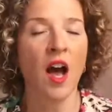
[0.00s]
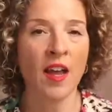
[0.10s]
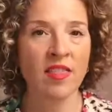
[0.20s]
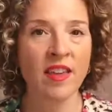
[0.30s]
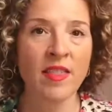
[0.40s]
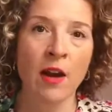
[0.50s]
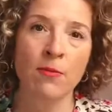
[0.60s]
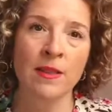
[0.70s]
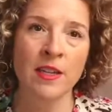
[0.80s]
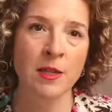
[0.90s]
I think that
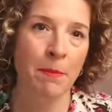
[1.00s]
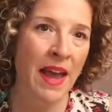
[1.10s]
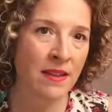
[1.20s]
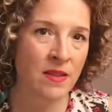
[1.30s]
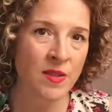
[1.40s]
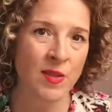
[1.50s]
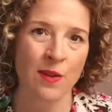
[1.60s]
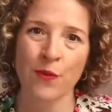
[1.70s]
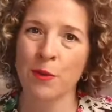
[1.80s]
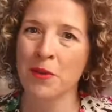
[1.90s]
really depends
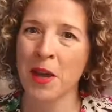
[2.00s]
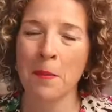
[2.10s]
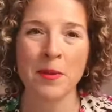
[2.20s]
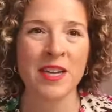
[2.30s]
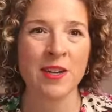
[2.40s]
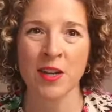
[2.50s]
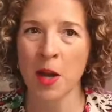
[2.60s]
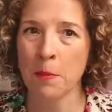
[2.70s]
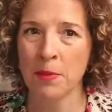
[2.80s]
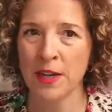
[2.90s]
from company to
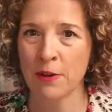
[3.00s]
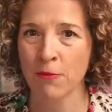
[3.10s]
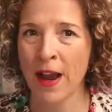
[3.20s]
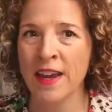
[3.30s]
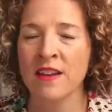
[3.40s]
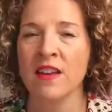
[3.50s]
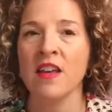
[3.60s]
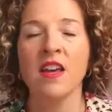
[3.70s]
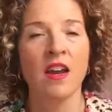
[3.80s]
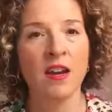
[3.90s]
company, right?
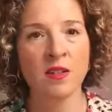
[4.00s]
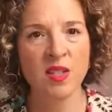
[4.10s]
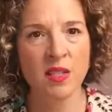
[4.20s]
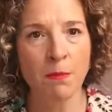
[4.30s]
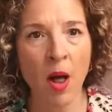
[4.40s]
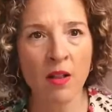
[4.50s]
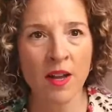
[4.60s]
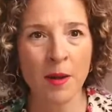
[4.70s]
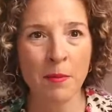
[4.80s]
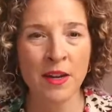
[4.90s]
in a small
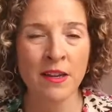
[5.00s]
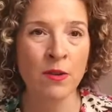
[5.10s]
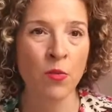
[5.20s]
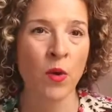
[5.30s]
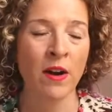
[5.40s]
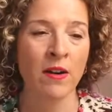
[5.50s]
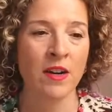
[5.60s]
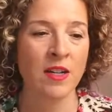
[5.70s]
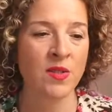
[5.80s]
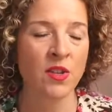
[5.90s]
company where
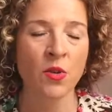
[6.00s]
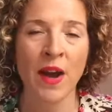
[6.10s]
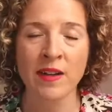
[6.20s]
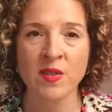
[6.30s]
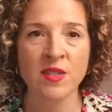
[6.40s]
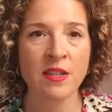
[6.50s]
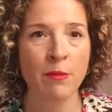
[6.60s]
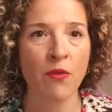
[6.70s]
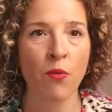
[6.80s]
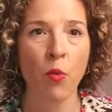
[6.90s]
it's a UX team
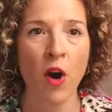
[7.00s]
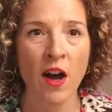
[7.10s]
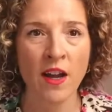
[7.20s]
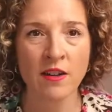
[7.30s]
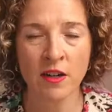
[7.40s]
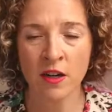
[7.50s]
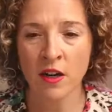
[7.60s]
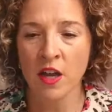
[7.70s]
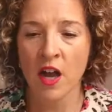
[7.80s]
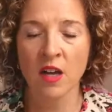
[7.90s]
of one or
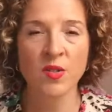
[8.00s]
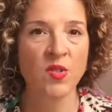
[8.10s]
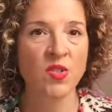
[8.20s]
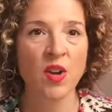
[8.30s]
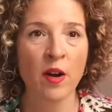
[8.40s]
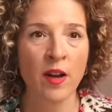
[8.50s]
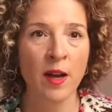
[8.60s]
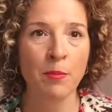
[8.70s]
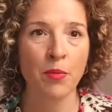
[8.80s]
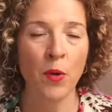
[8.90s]
a
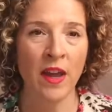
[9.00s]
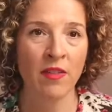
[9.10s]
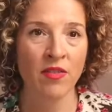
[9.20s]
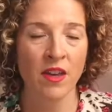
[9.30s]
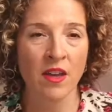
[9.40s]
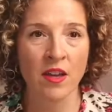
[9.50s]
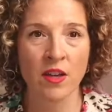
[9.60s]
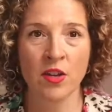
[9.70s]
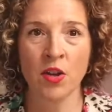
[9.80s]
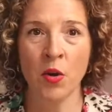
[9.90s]
startup with,
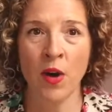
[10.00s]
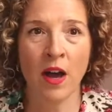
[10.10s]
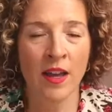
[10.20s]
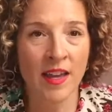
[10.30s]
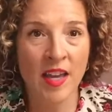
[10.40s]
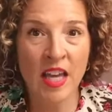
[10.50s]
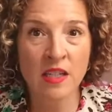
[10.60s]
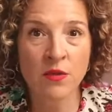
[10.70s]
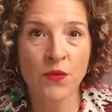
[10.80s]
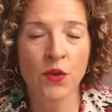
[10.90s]
you know, a
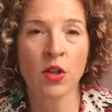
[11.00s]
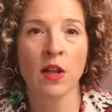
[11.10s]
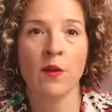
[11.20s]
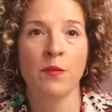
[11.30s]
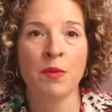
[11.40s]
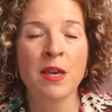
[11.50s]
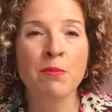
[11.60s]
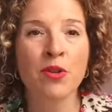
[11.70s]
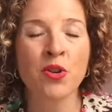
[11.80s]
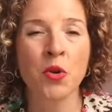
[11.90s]
handful of
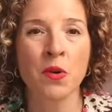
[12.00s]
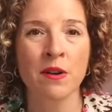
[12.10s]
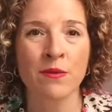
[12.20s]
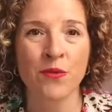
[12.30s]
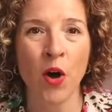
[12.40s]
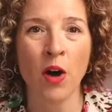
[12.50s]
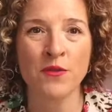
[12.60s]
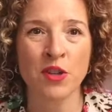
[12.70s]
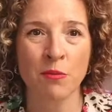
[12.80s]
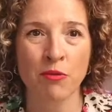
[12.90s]
people who are
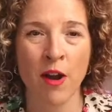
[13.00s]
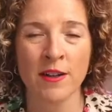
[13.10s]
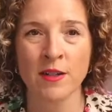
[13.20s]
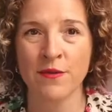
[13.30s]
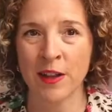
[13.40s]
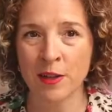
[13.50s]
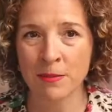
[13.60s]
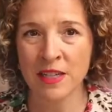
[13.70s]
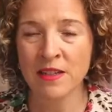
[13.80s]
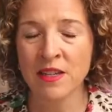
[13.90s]
involved in the product
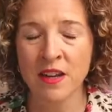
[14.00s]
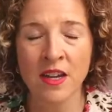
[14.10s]
development,